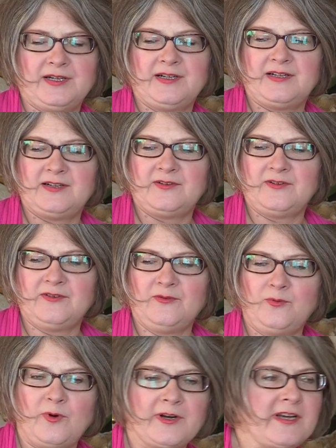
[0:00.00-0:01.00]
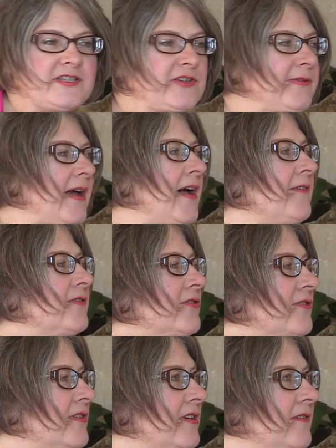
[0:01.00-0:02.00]
what I do
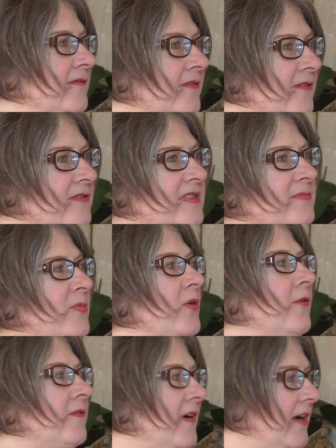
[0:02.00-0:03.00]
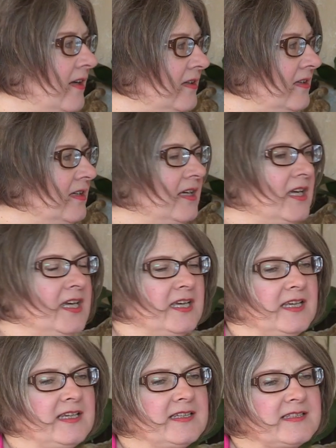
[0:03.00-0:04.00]
after the first profile
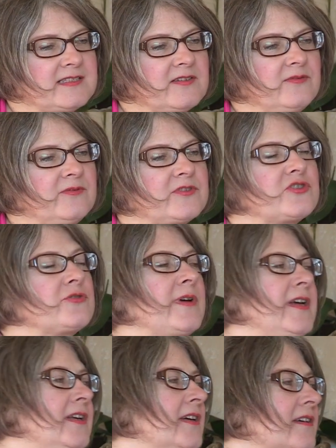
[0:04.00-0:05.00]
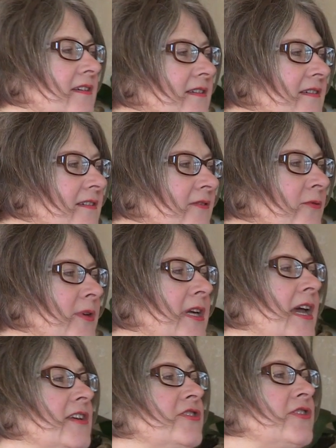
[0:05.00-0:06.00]
is training,
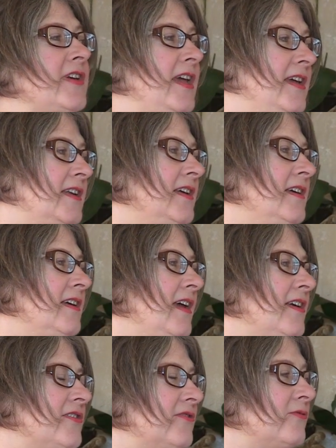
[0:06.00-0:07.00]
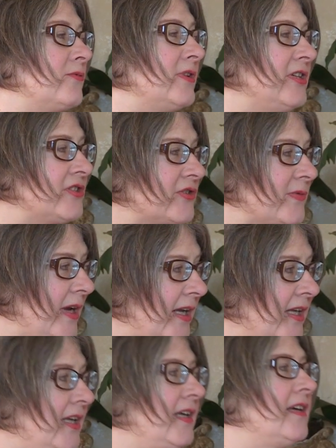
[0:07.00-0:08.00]
re-educating and
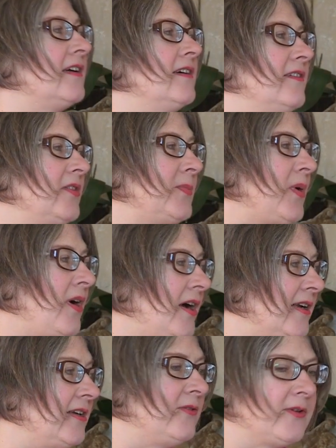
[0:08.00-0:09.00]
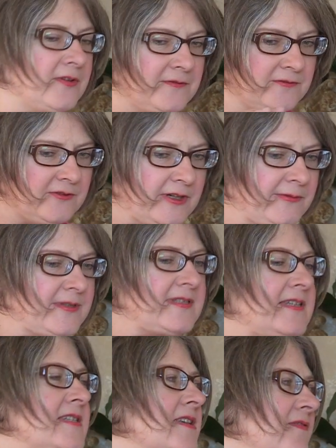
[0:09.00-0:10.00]
retraining the body, or the
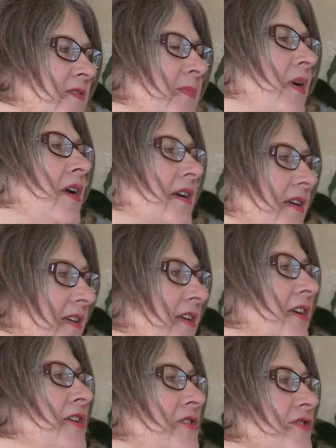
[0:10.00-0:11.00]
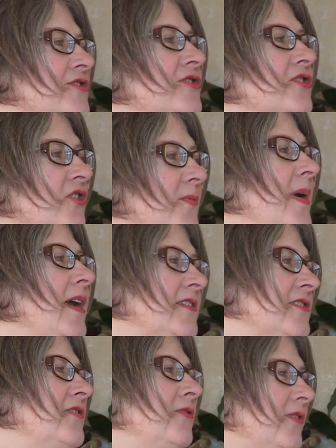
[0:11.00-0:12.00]
frequencies of the body, to go back
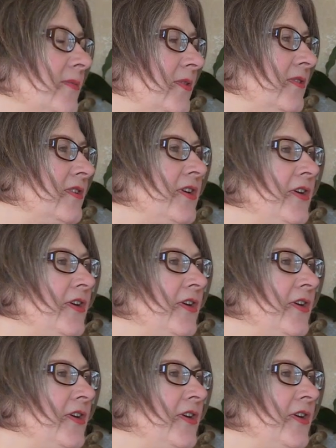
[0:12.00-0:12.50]
to normal.